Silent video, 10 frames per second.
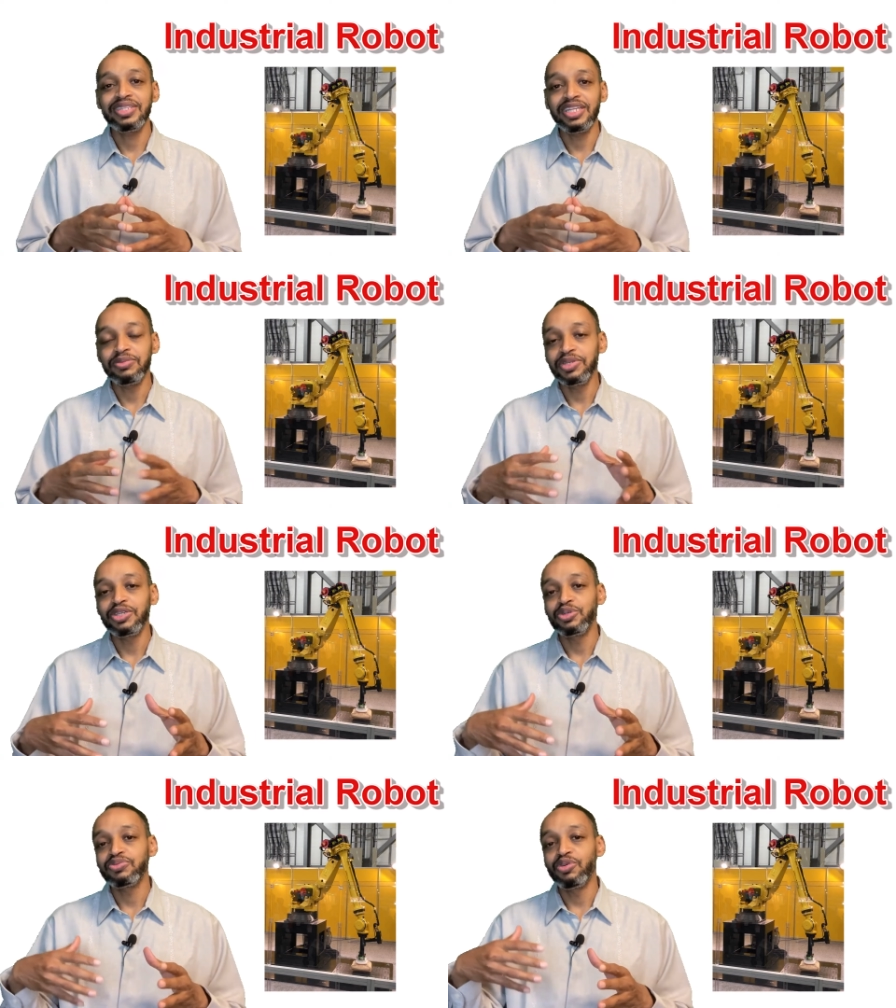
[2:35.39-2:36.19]
that is being
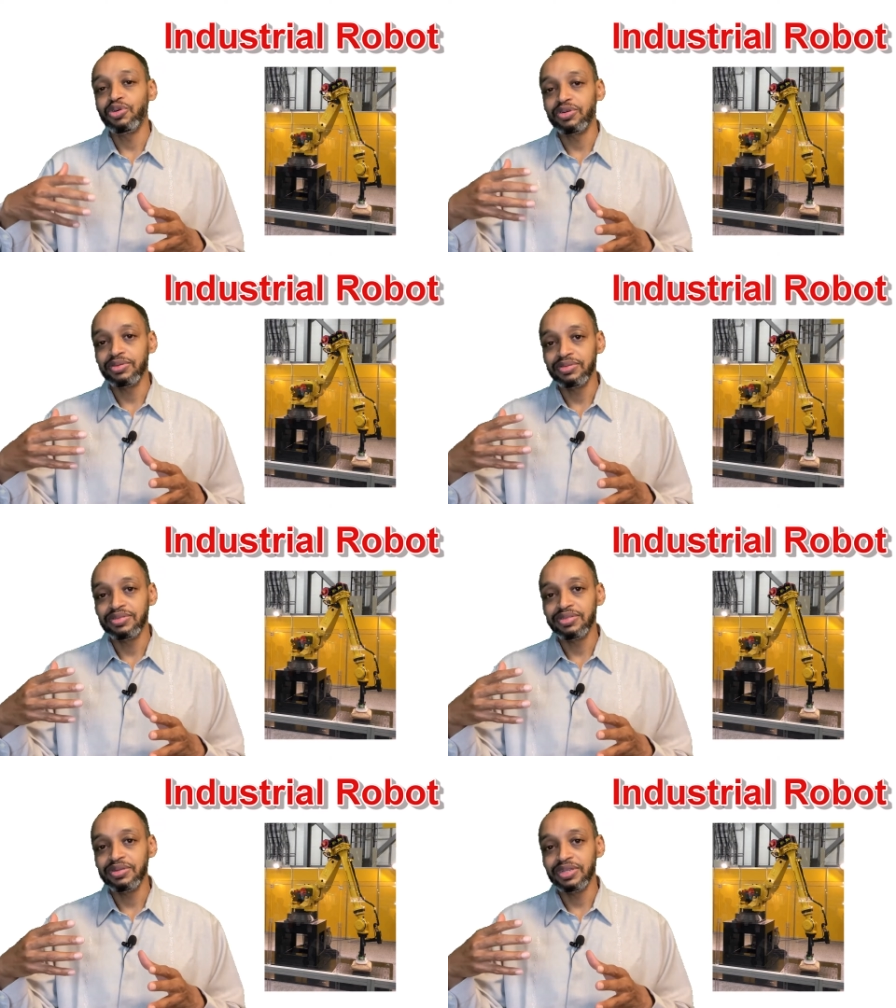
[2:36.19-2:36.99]
used for
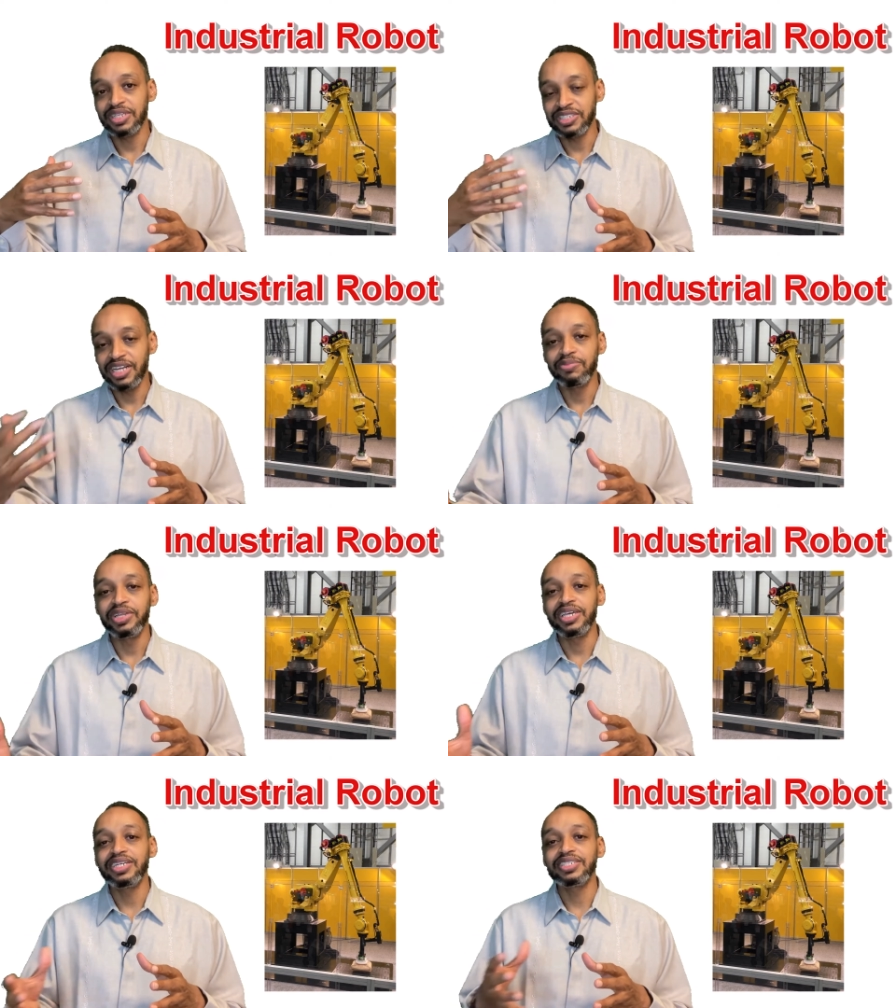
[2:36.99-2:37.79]
industrial
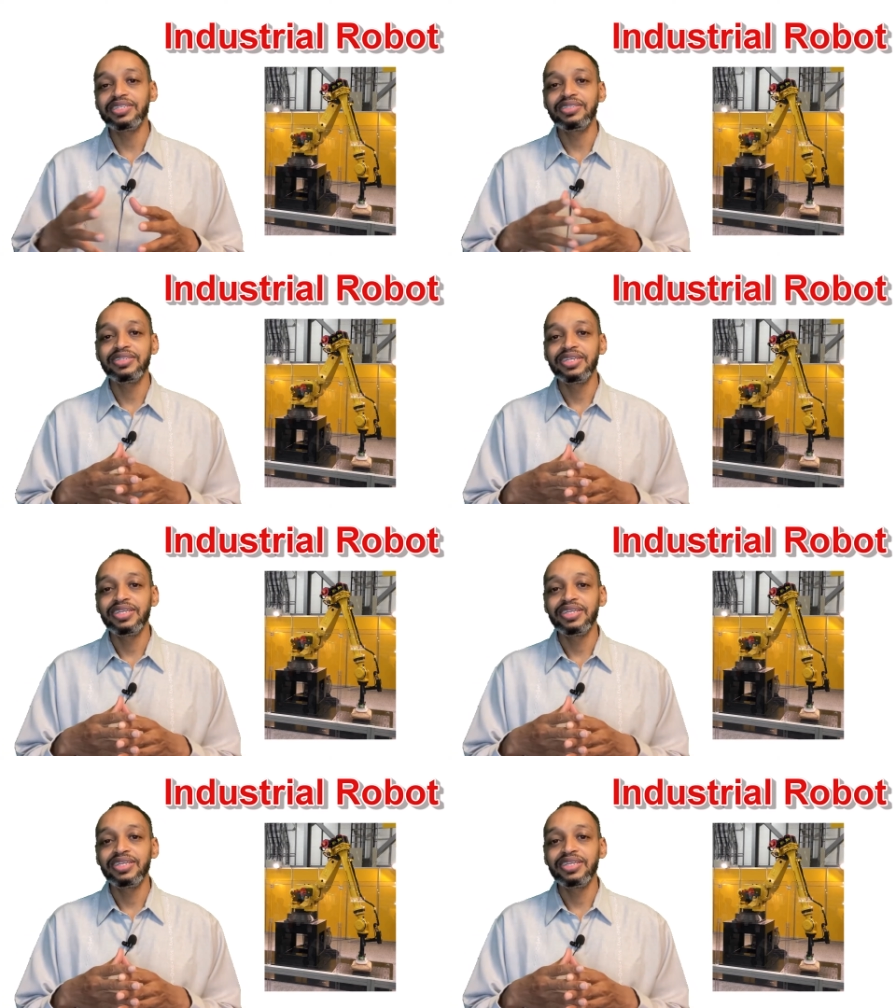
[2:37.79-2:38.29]
application,